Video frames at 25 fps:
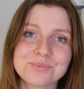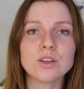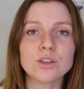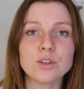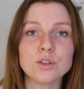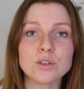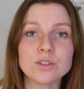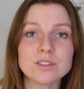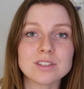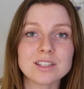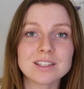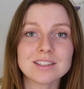
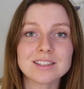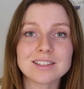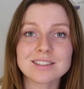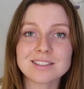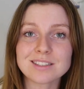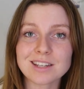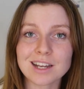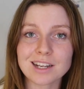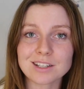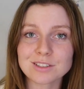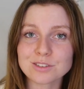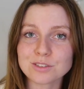Using this
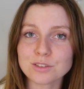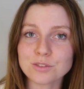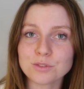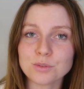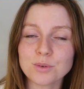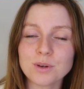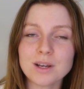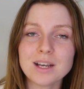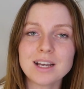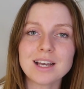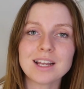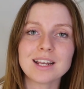tax
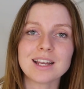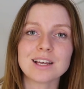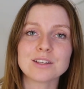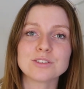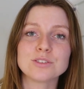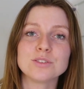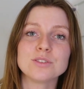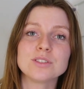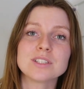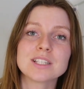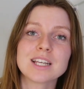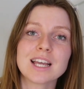software
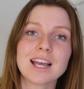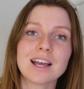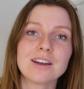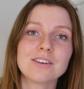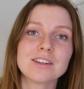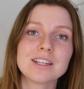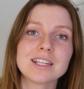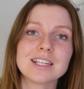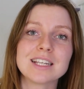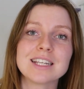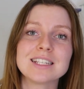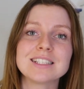allows you to
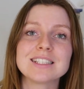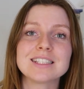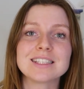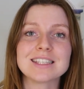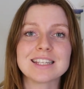calculate